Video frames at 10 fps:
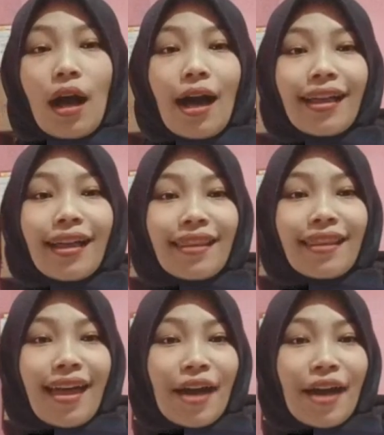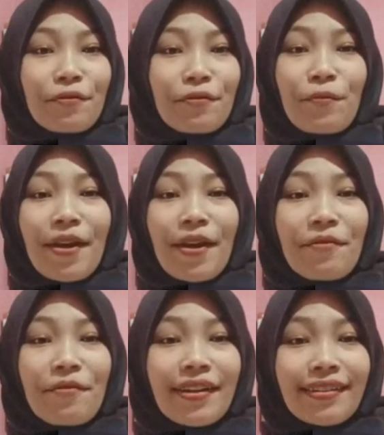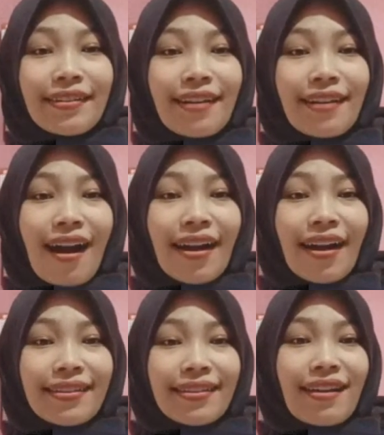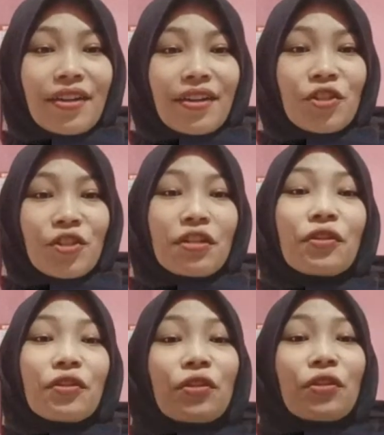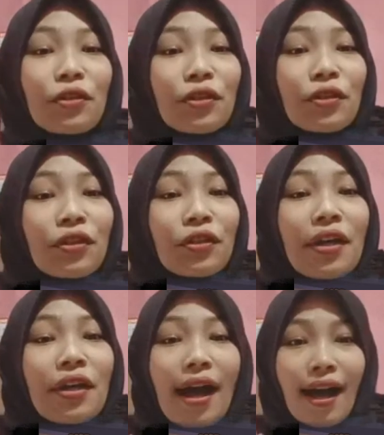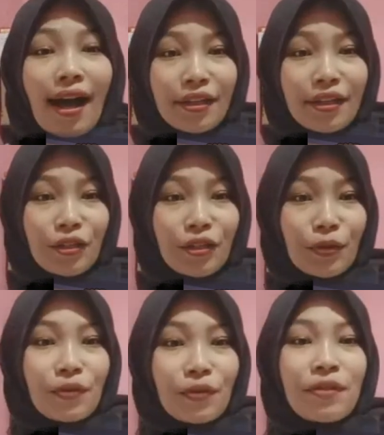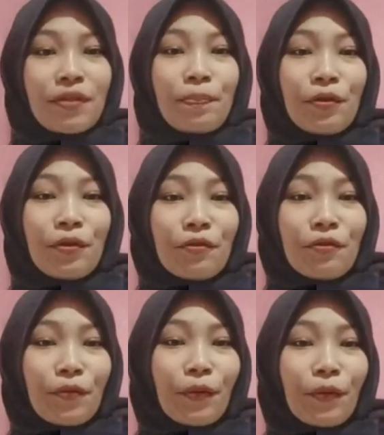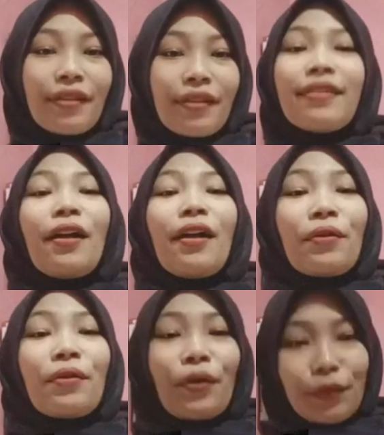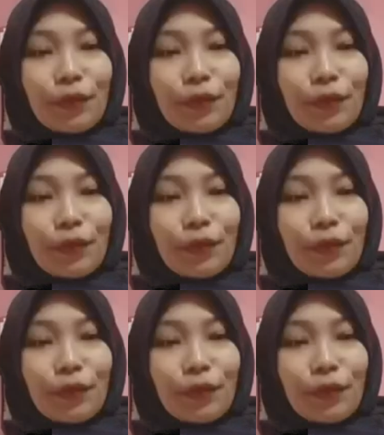"Let whatever I touch turn into beautiful yellow gold."